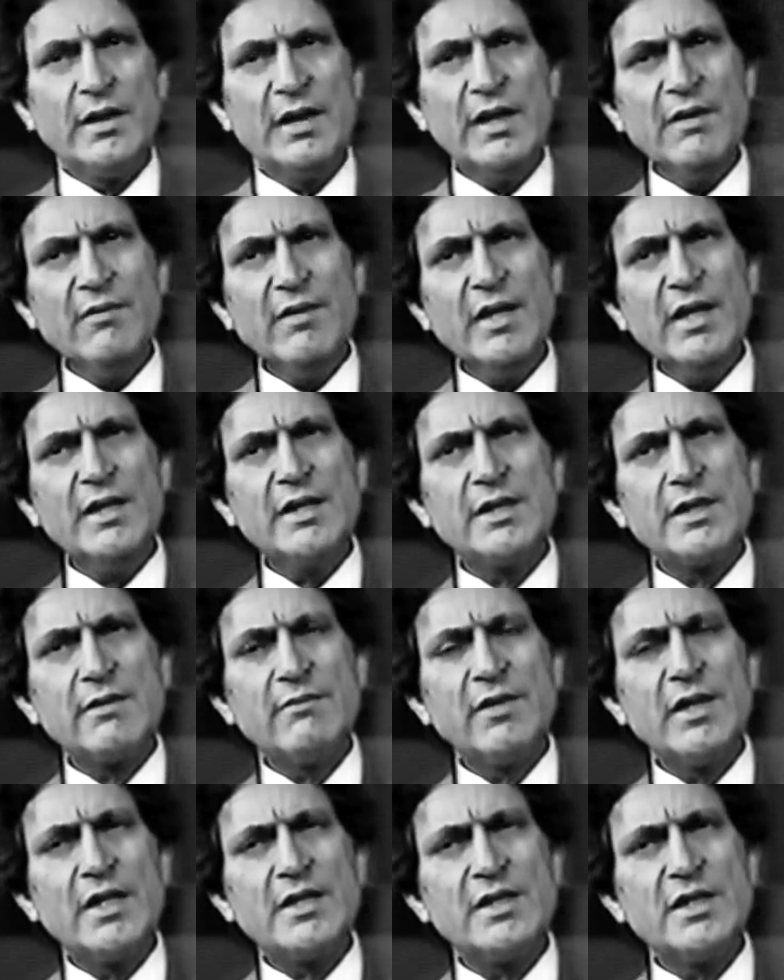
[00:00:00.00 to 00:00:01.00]
Even in
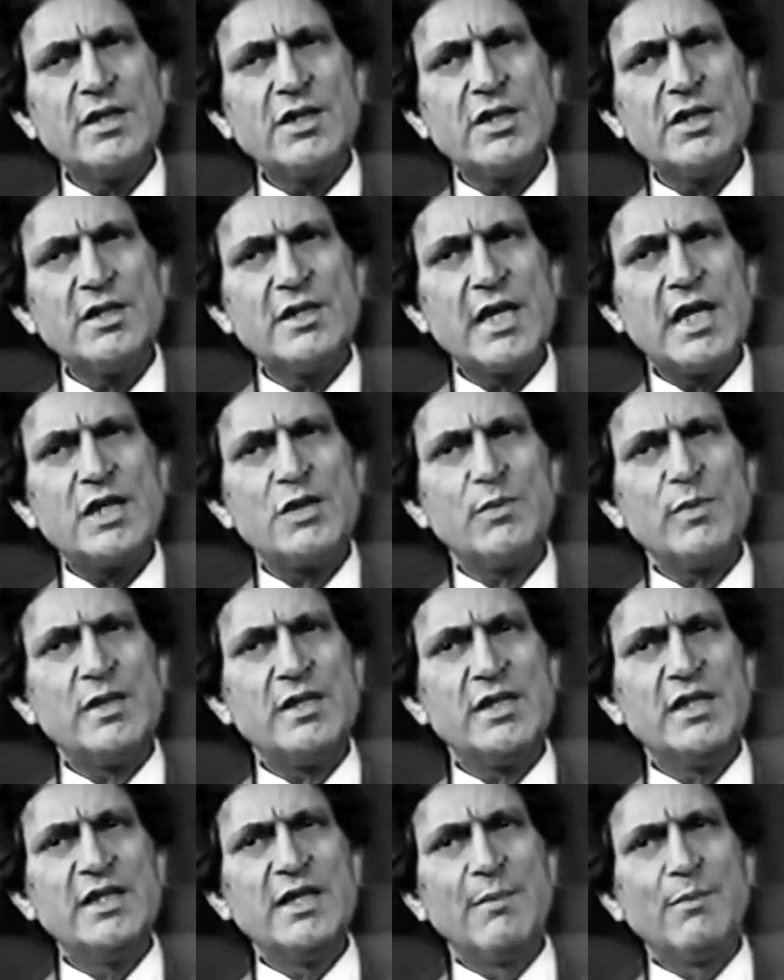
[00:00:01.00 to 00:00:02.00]
civilizations as we
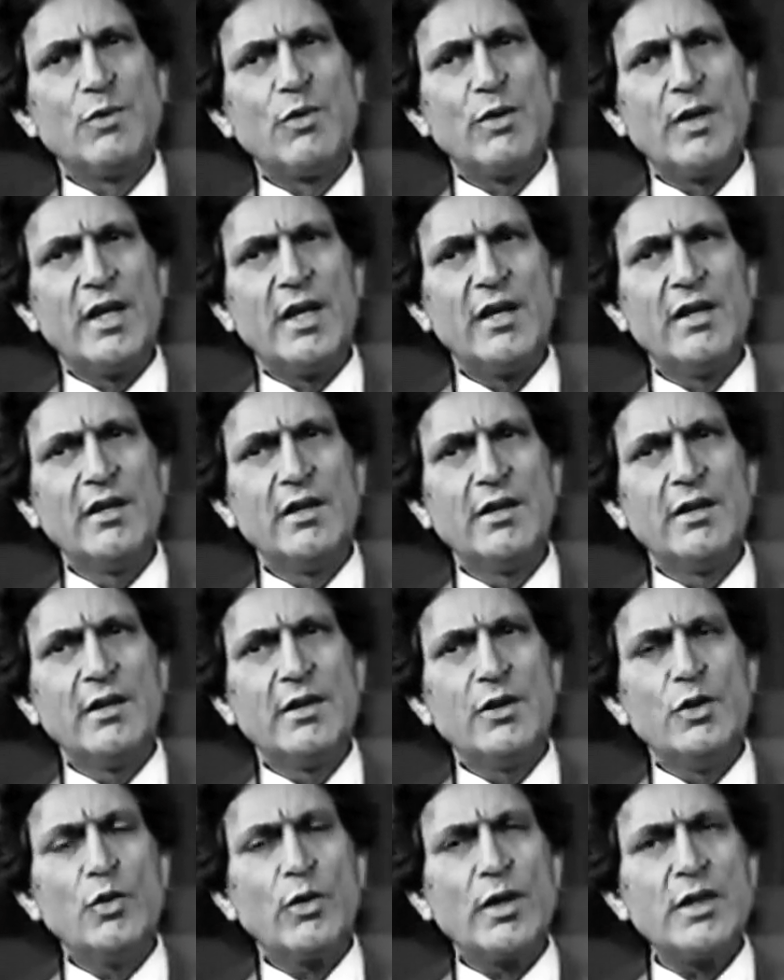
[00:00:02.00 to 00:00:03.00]
see them today,
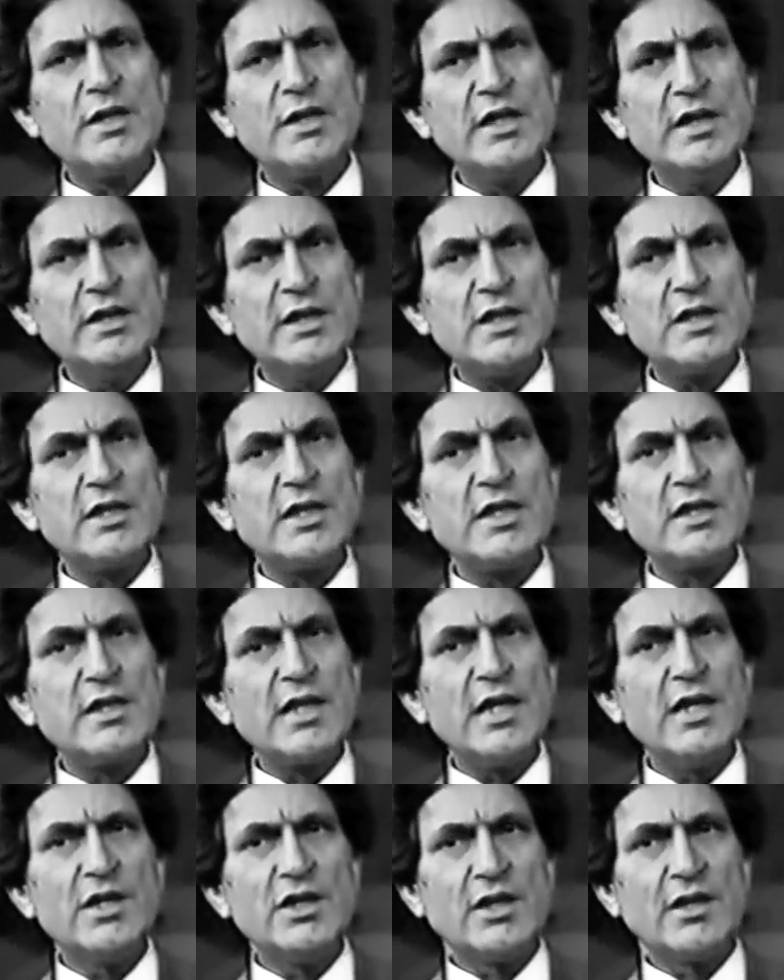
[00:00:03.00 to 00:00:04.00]
you can see this
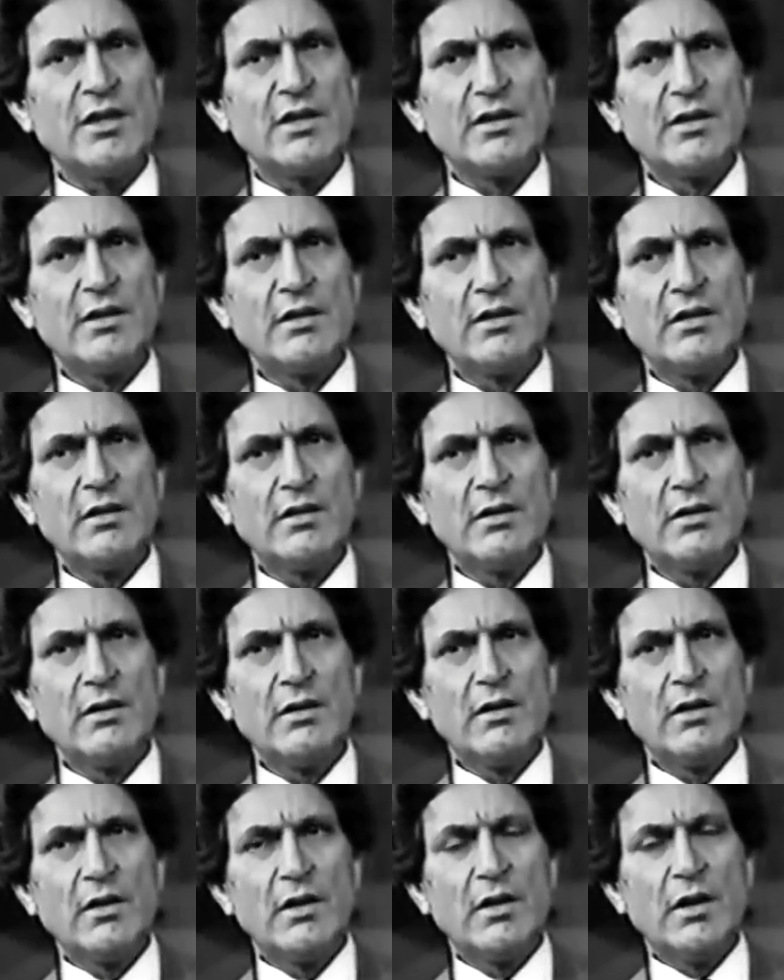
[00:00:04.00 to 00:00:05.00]
distinction.
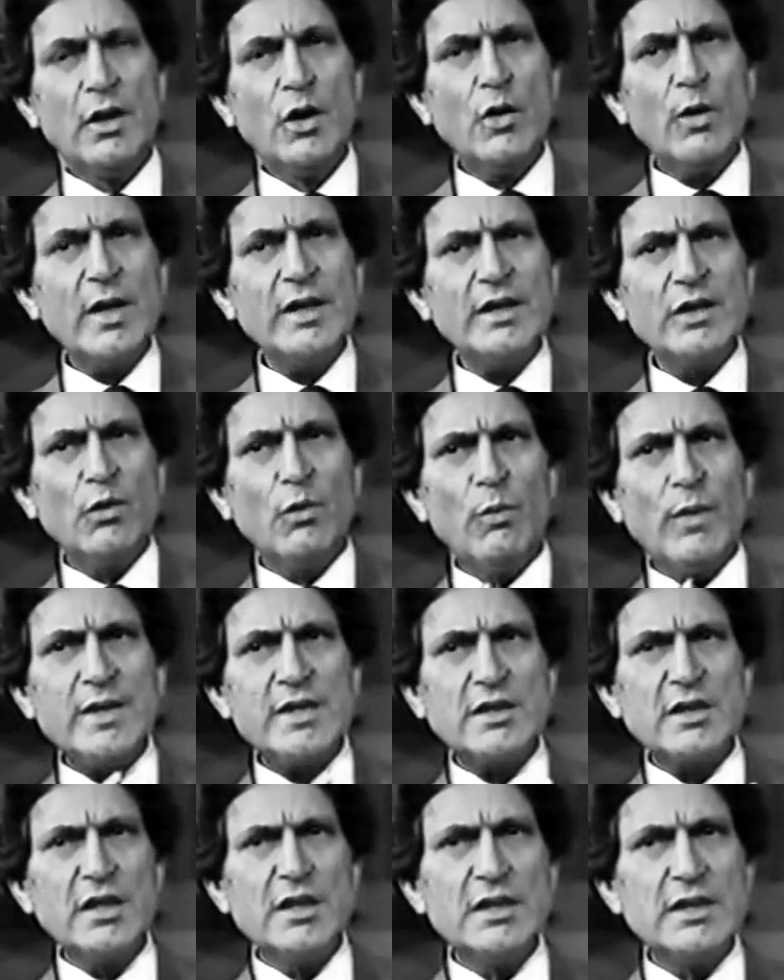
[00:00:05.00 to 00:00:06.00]
Look at the
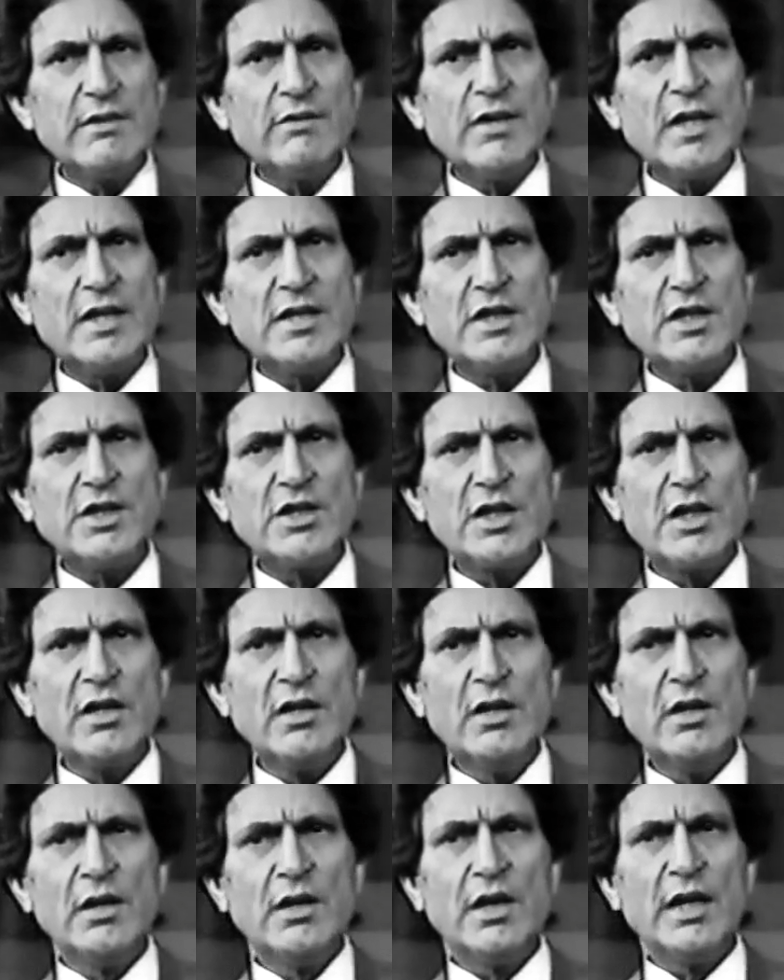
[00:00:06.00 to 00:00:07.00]
Western
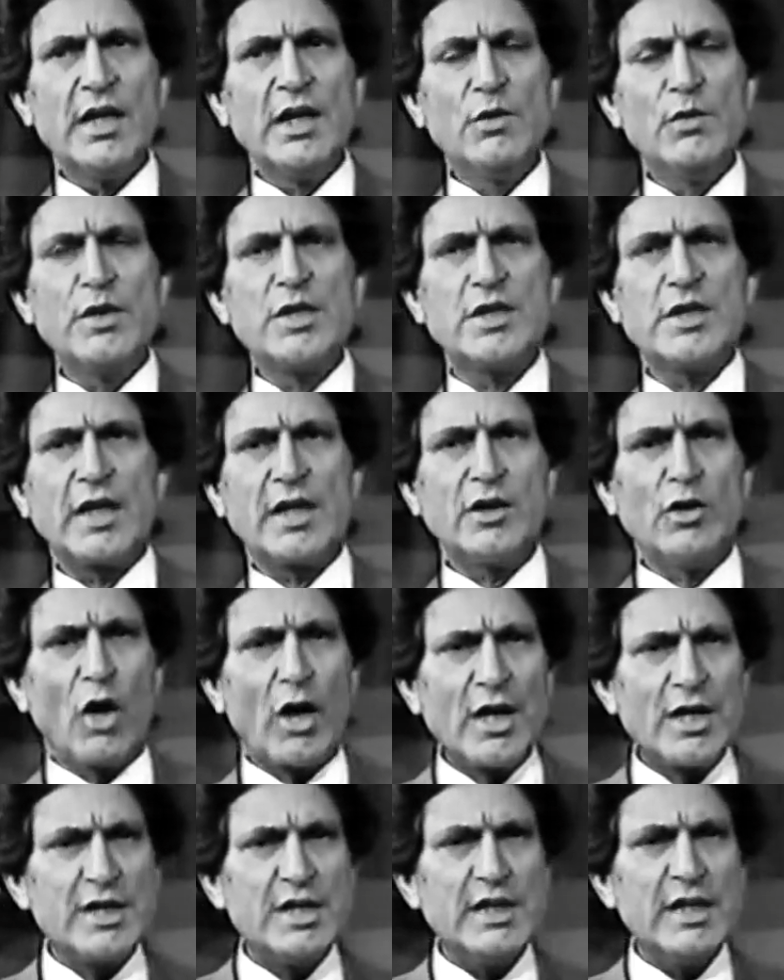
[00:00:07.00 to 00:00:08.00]
civilization in which
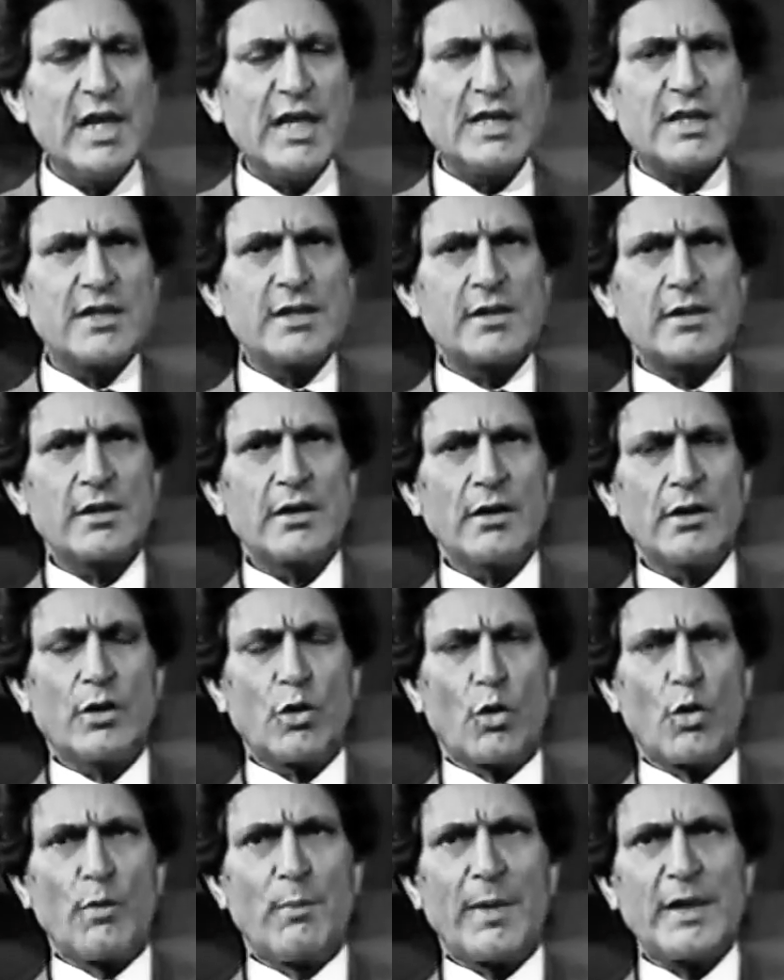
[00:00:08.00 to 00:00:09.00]
technology has
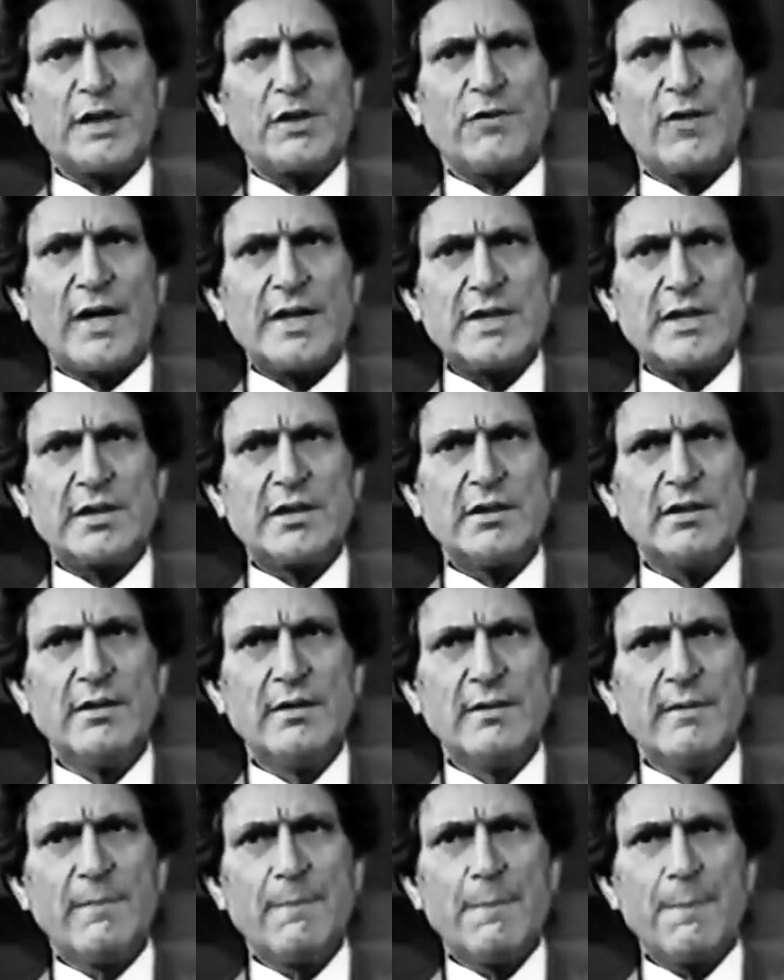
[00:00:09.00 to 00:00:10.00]
grown much faster
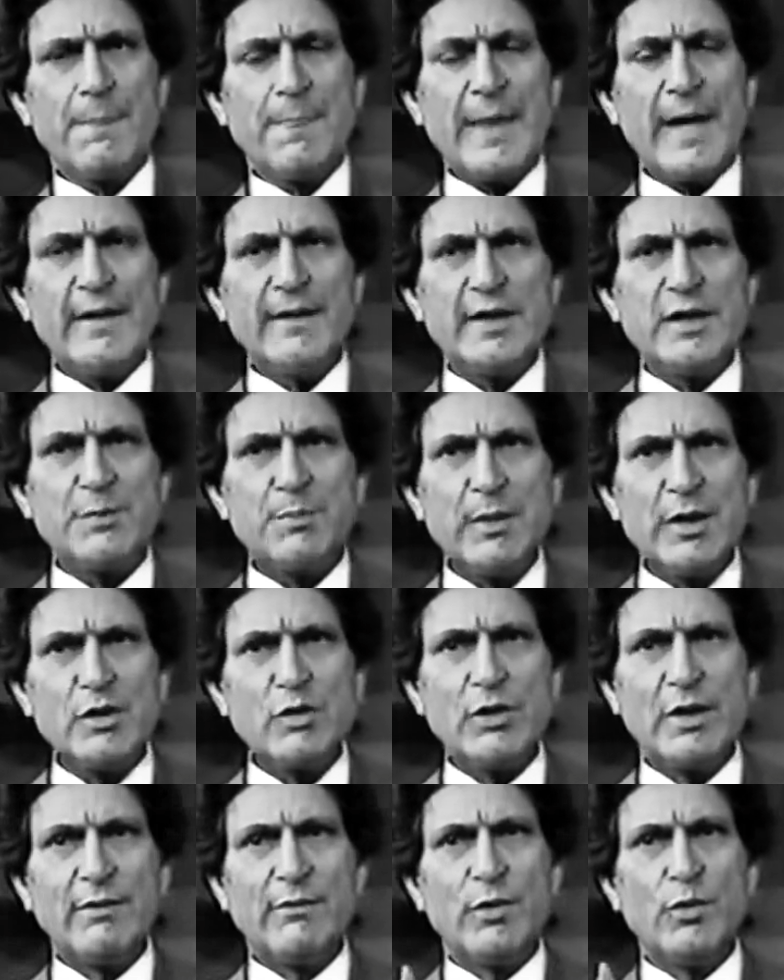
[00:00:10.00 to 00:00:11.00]
than the
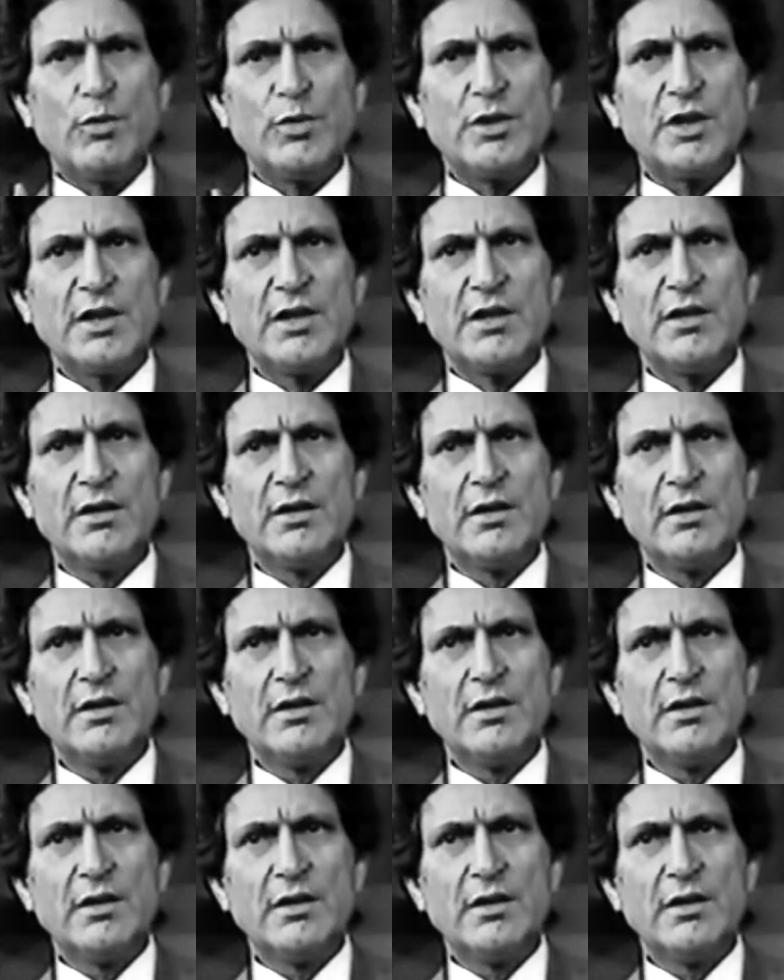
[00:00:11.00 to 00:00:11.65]
spiritual evolution.